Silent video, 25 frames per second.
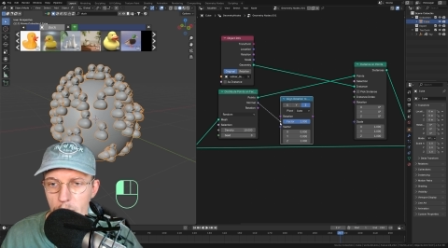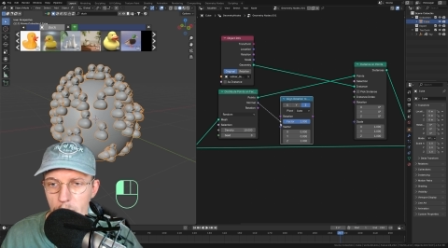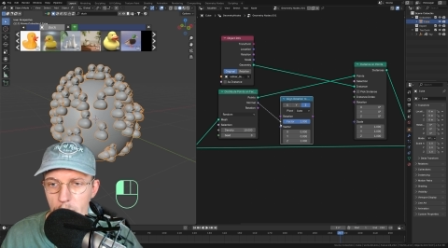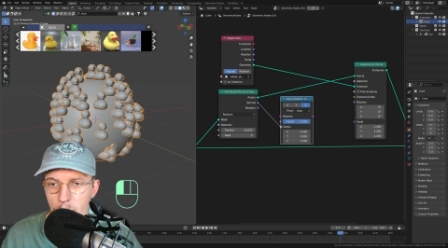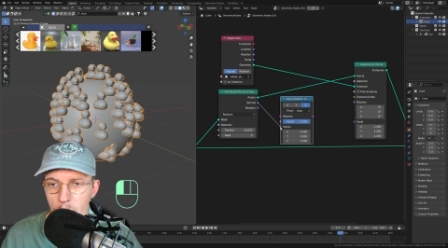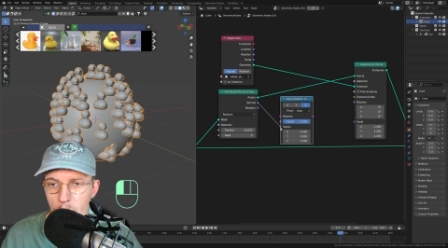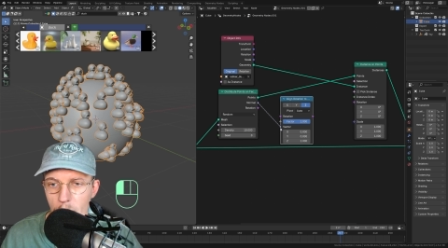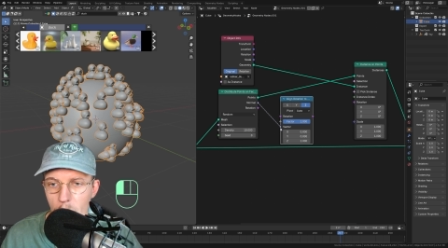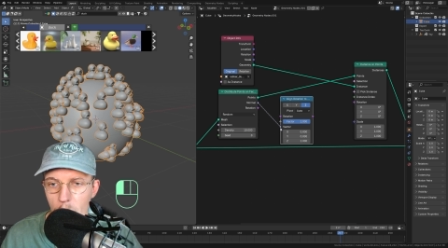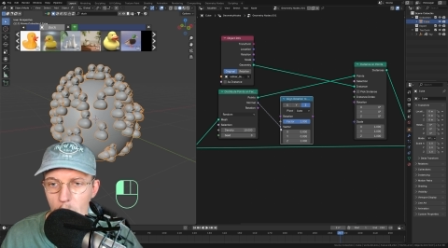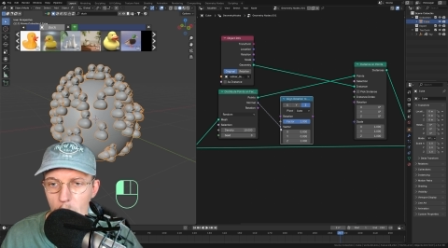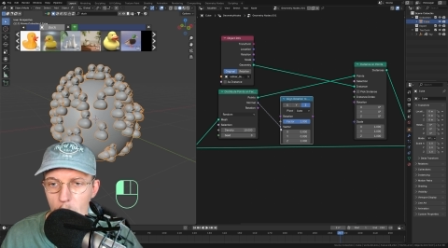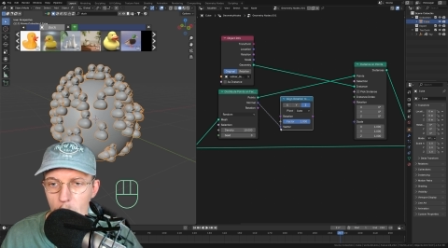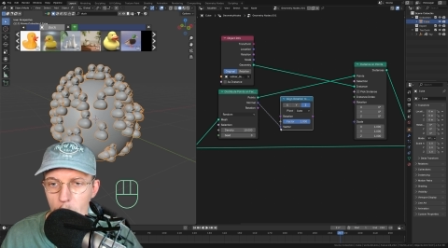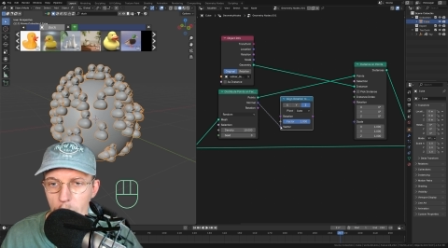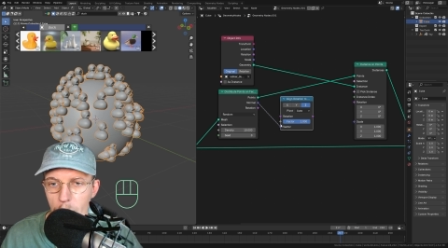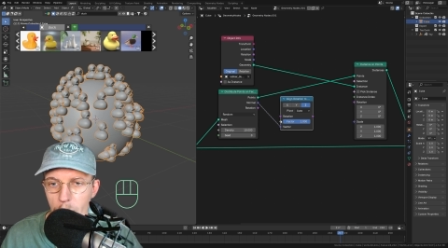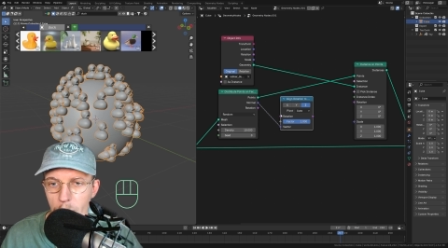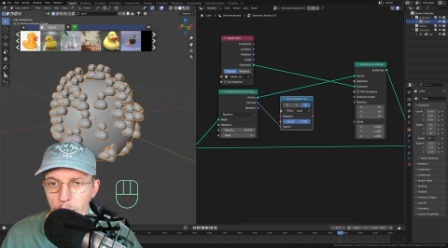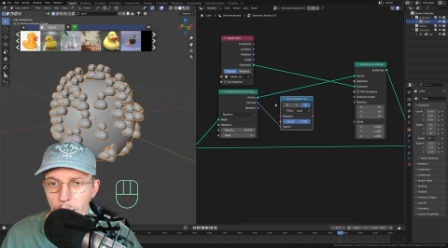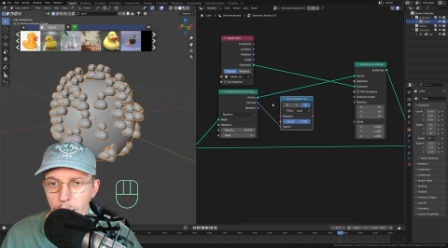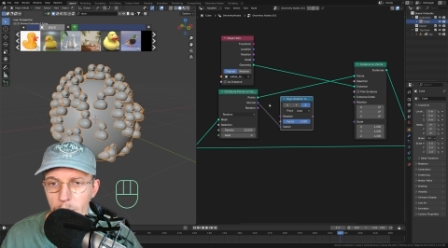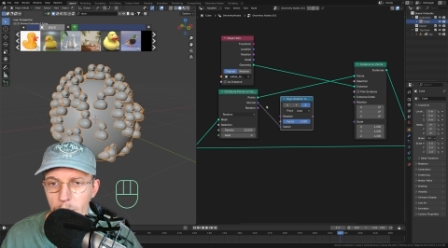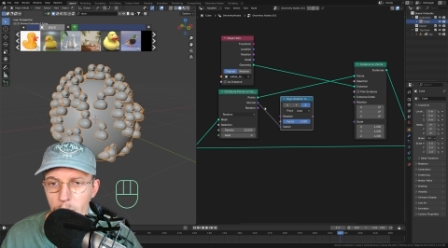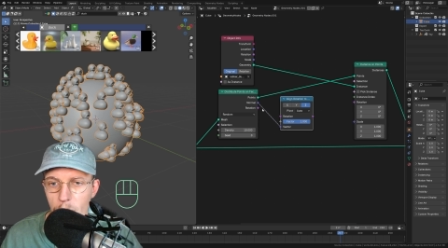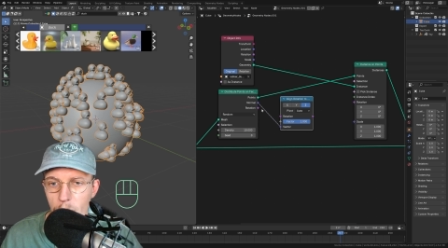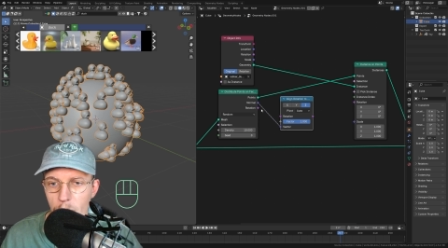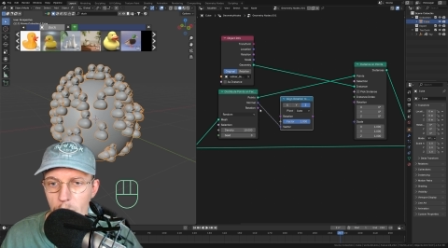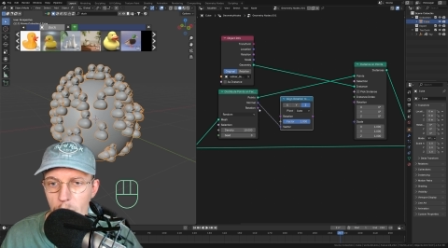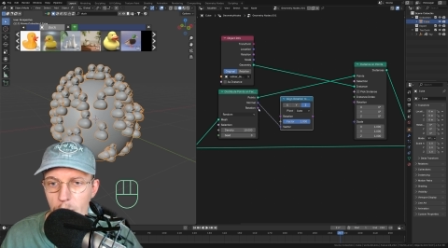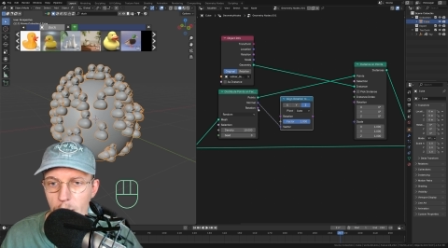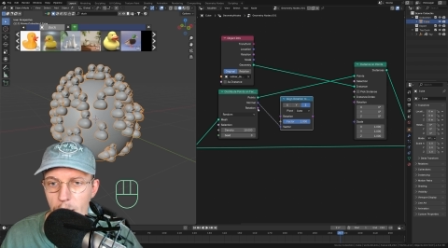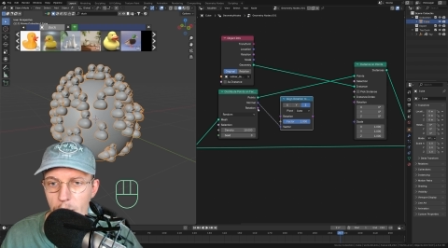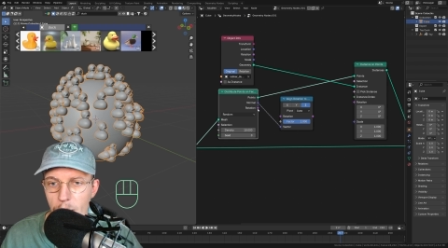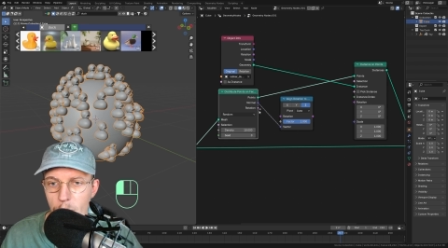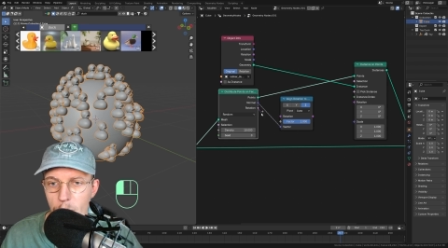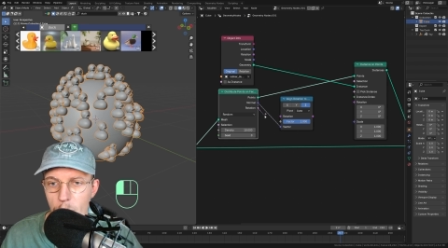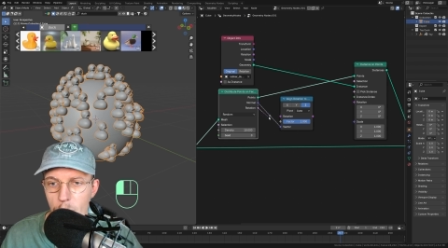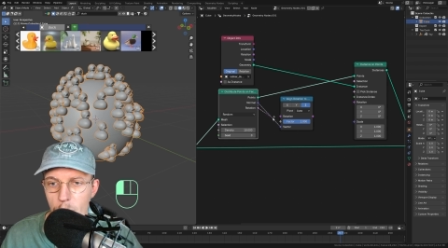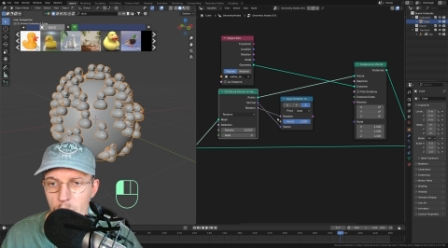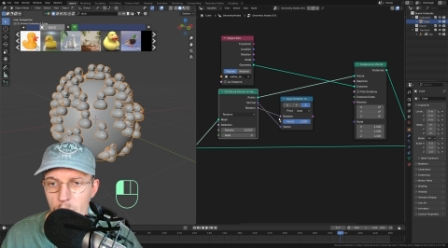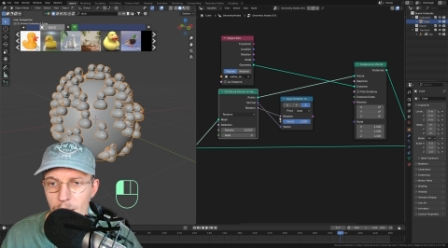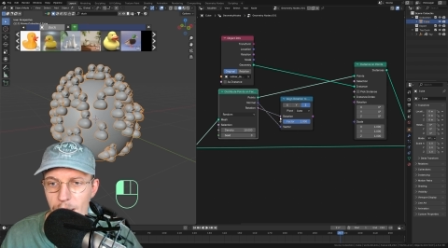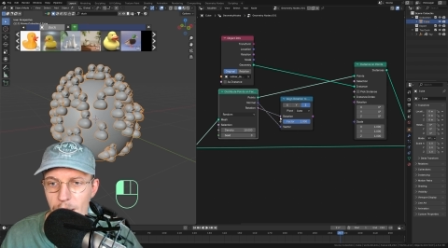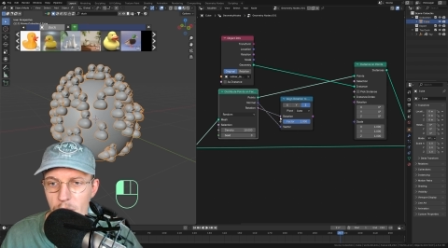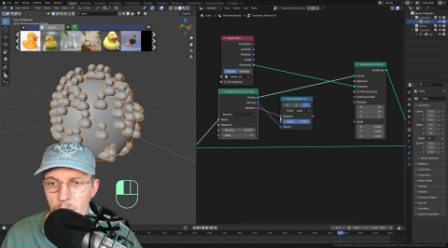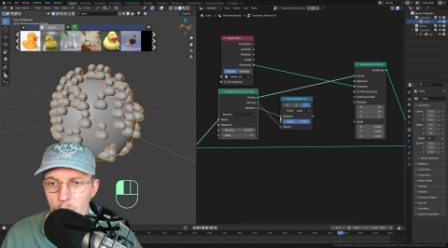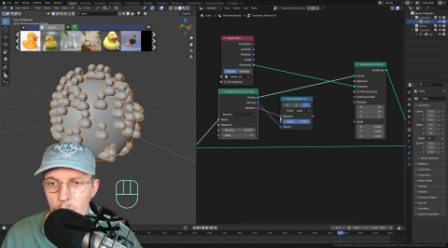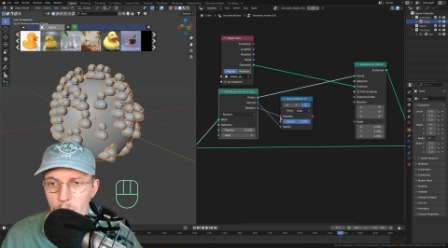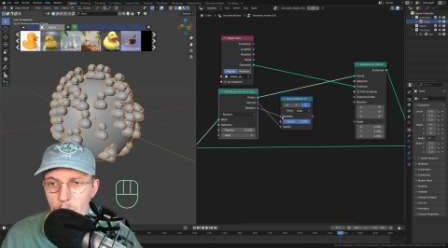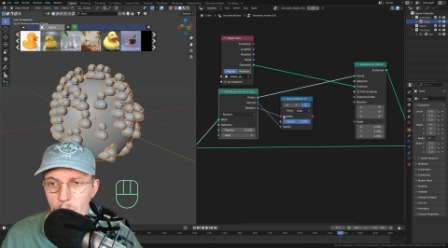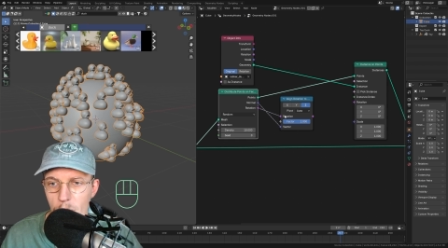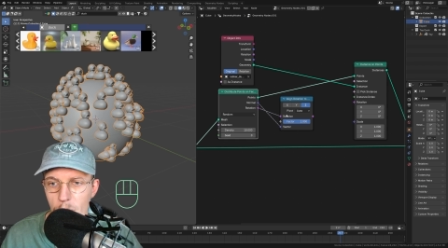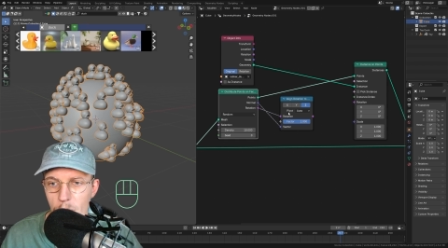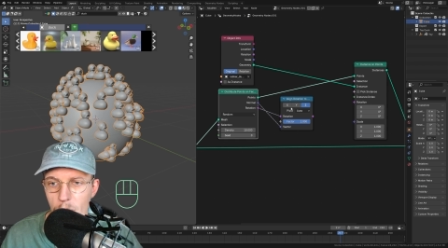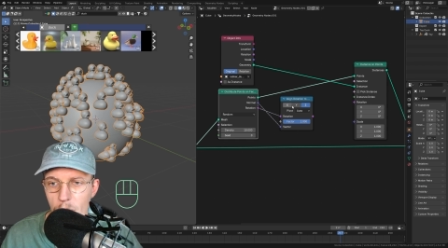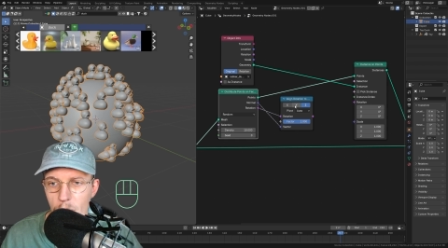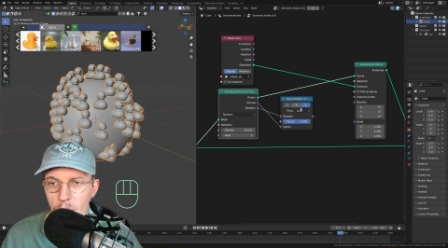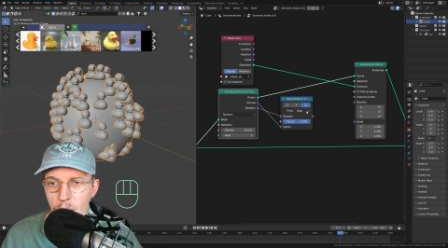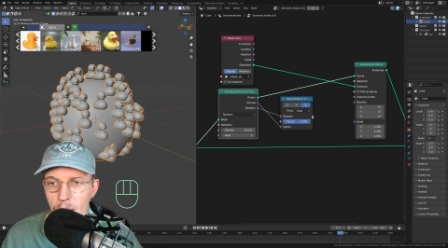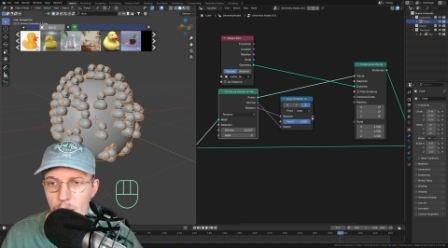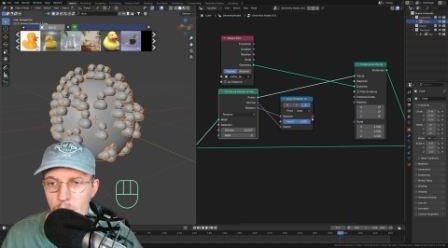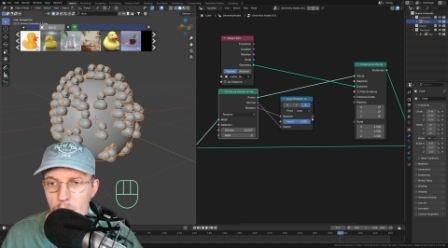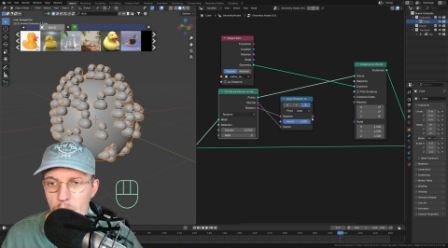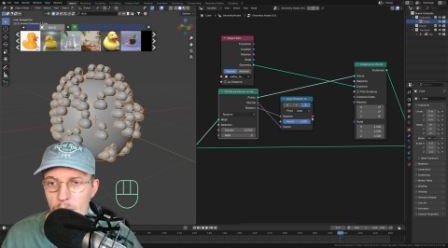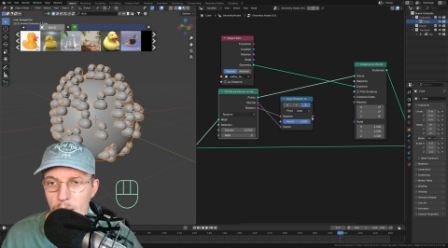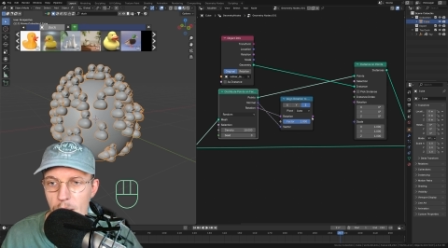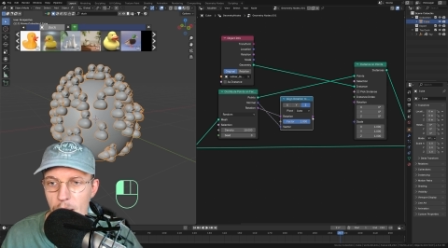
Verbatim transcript: Nope, vector and rotation to the rotation,